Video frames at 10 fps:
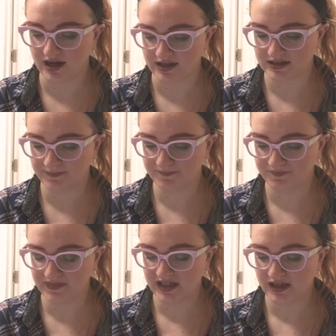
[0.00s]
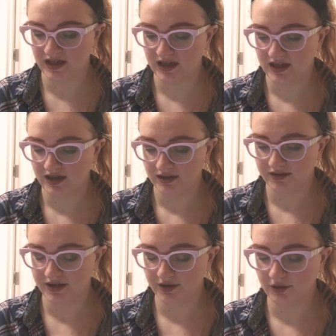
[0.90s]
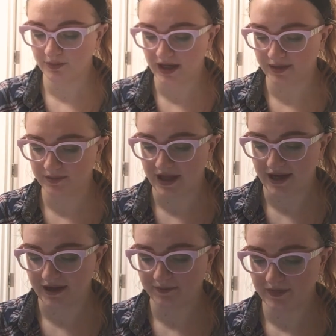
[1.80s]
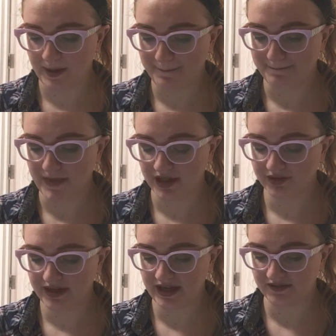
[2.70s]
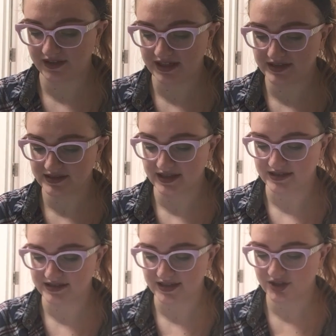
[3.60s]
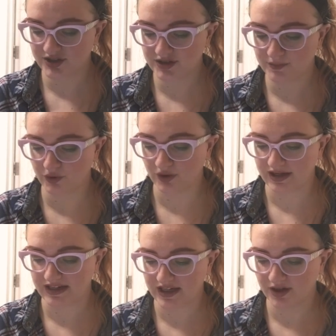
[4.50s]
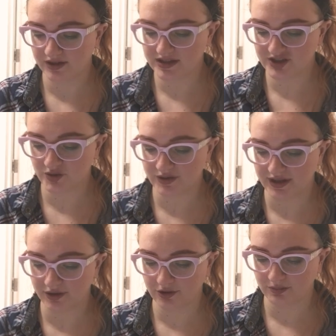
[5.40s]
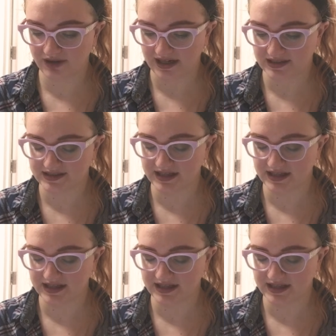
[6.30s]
not. Clinical bottom line. Moderate evidence exists to support adherence to clinical practice